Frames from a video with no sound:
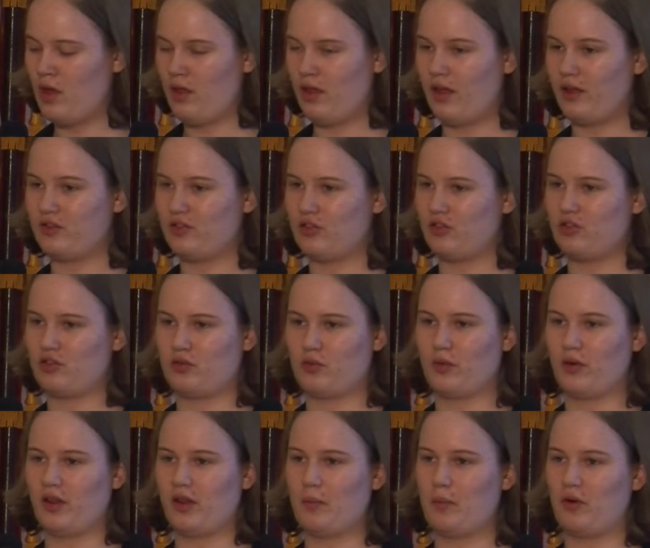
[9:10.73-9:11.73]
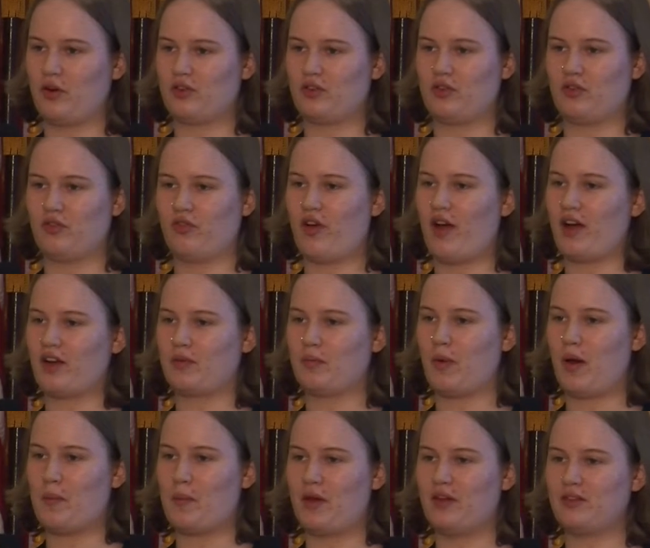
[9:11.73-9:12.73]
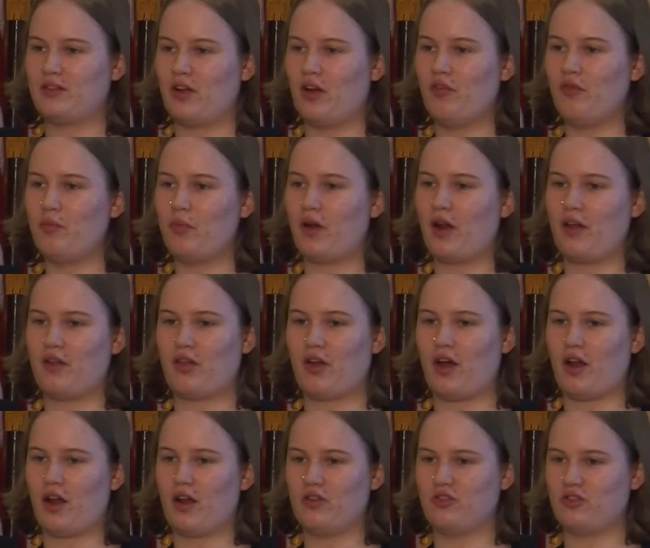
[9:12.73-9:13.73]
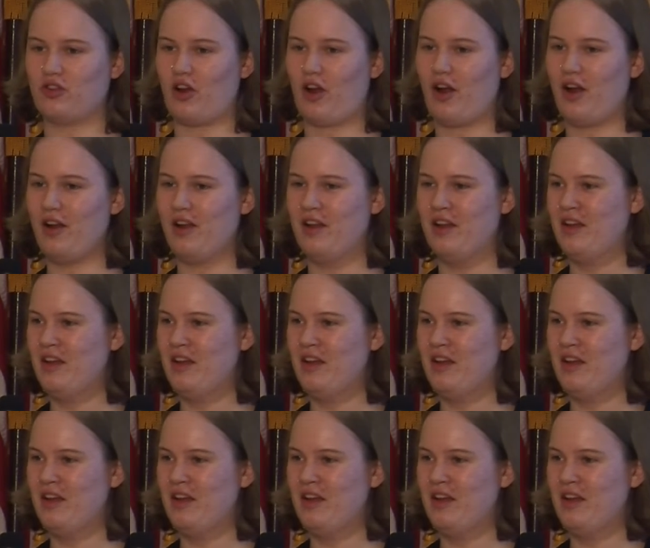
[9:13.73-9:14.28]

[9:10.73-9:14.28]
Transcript: That's just a really personal fact about myself, but I thought I'd share it.